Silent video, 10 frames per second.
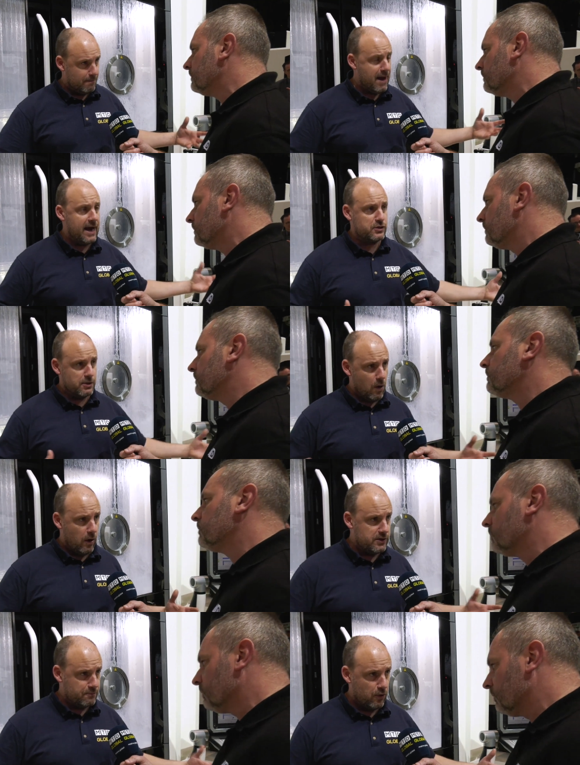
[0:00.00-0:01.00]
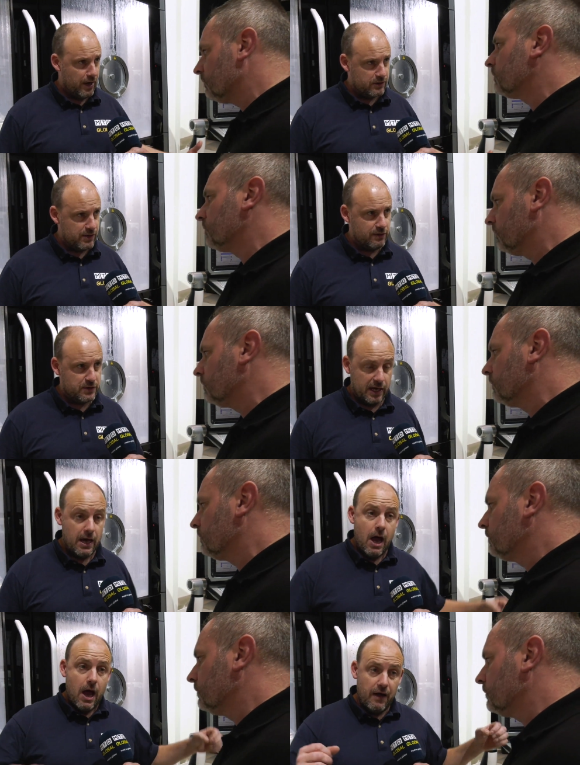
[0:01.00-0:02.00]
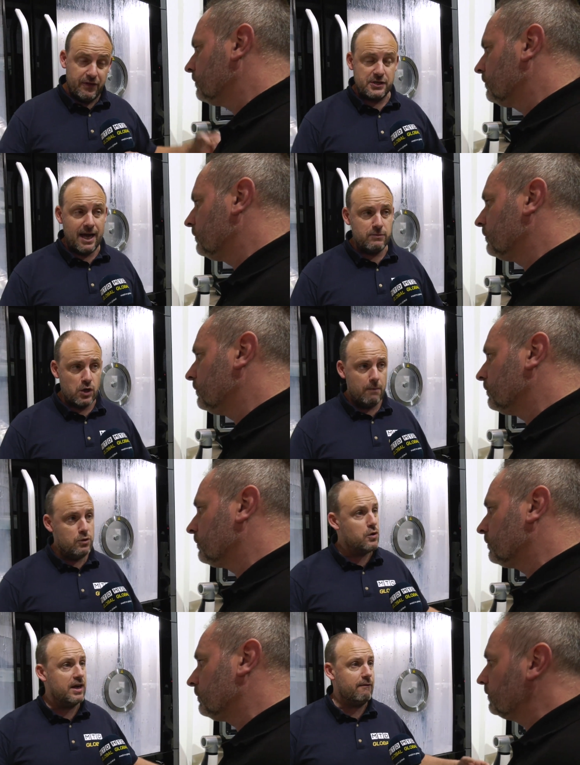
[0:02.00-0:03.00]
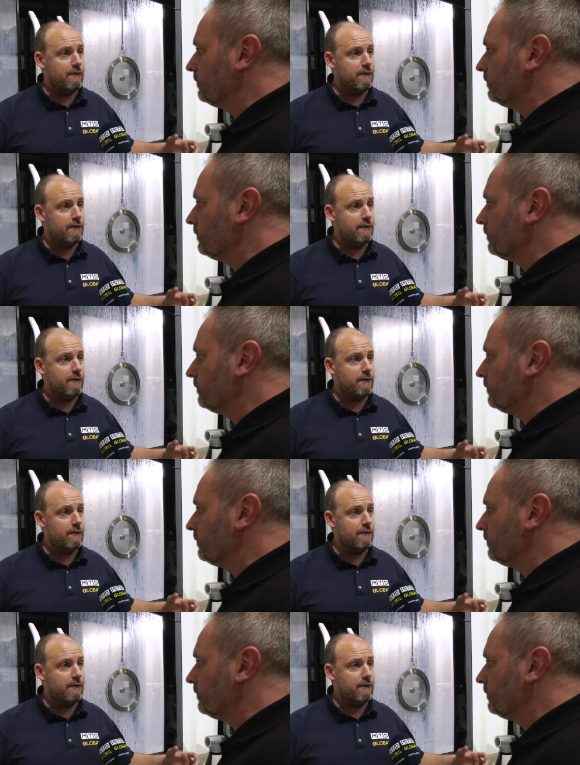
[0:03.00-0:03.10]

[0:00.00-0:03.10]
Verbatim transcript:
Speaker 1: to maximise productivity. At the same time, you can have